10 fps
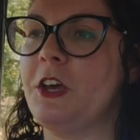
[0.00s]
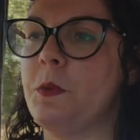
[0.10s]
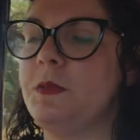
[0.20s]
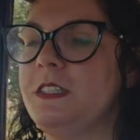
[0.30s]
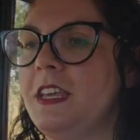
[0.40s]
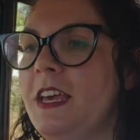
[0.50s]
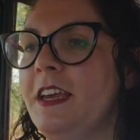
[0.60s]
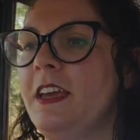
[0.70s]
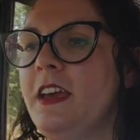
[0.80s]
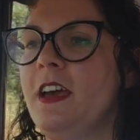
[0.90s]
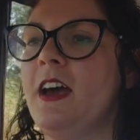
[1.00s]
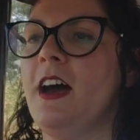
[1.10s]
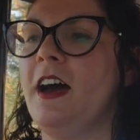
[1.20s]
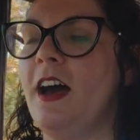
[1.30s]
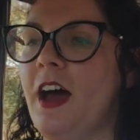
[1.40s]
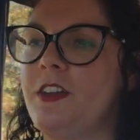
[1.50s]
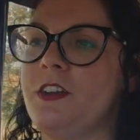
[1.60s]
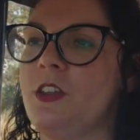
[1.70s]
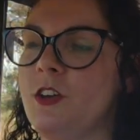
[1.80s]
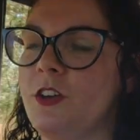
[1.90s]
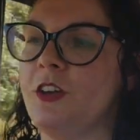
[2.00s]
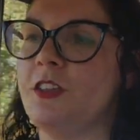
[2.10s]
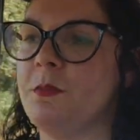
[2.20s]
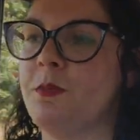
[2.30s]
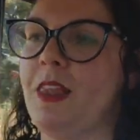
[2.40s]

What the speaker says: a cup of tea, had a look at the